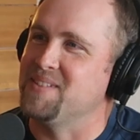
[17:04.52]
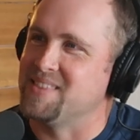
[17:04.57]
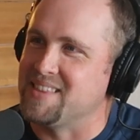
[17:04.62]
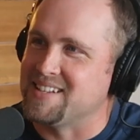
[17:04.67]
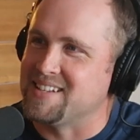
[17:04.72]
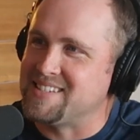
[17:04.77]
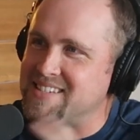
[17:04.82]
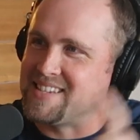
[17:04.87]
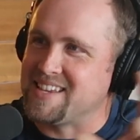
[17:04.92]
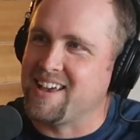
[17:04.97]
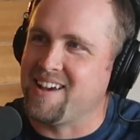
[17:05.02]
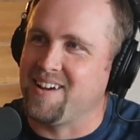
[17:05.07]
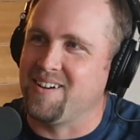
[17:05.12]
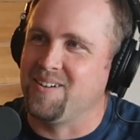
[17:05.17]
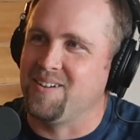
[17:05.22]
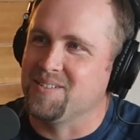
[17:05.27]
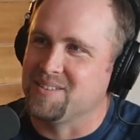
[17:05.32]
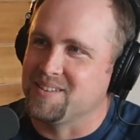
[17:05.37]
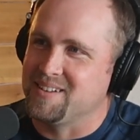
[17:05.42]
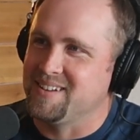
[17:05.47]
and then see how
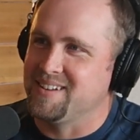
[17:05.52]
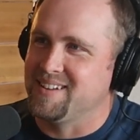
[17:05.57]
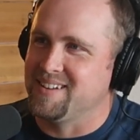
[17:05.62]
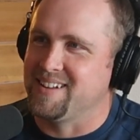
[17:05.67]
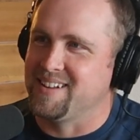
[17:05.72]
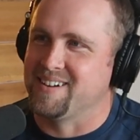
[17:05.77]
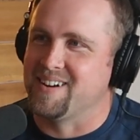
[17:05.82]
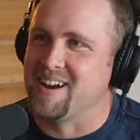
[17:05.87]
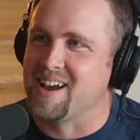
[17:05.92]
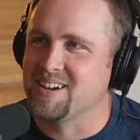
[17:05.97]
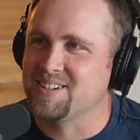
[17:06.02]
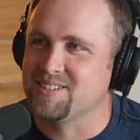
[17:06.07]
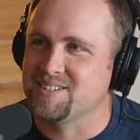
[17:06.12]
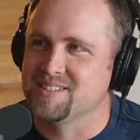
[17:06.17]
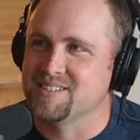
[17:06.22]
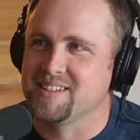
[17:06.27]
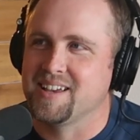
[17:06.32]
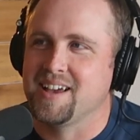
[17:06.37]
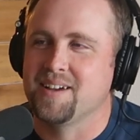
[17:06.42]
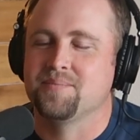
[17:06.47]
all the
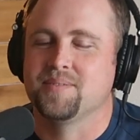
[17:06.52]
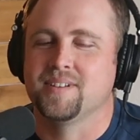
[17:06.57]
interactions happen.